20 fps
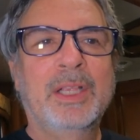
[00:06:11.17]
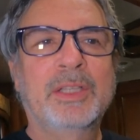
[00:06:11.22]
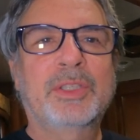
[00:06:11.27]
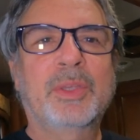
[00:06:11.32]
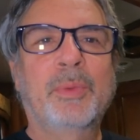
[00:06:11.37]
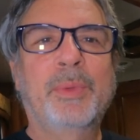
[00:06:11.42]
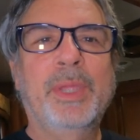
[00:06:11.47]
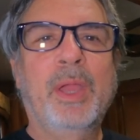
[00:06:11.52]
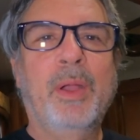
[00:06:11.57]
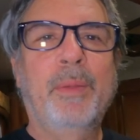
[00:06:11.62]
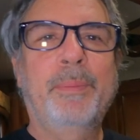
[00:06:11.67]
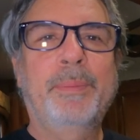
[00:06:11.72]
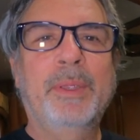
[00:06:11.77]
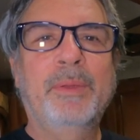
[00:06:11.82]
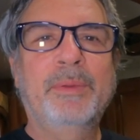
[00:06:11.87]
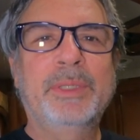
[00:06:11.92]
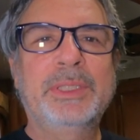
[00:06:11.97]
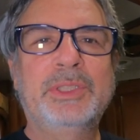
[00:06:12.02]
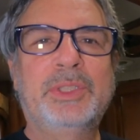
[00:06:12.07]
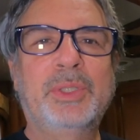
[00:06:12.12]
so we hope
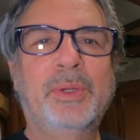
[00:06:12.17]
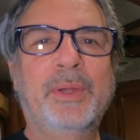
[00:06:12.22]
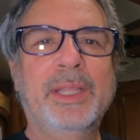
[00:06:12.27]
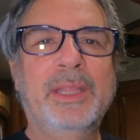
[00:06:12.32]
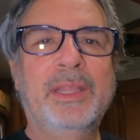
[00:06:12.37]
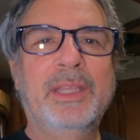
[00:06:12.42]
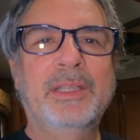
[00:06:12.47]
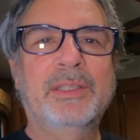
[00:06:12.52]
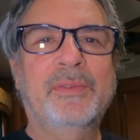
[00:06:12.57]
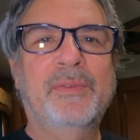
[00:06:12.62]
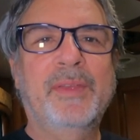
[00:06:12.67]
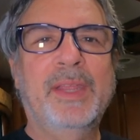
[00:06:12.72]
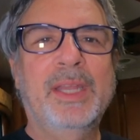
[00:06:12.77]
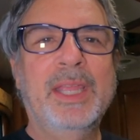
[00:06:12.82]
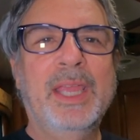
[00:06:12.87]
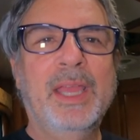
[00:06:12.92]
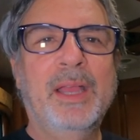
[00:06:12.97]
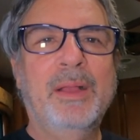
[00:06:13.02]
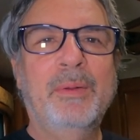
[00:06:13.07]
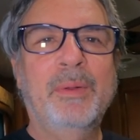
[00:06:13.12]
you enjoyed this
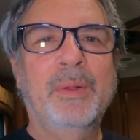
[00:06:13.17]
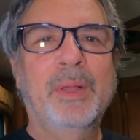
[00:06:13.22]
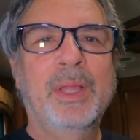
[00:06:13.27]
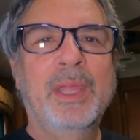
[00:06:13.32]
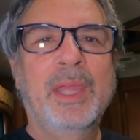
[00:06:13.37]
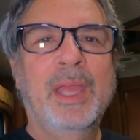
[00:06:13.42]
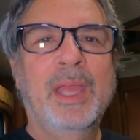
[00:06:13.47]
video.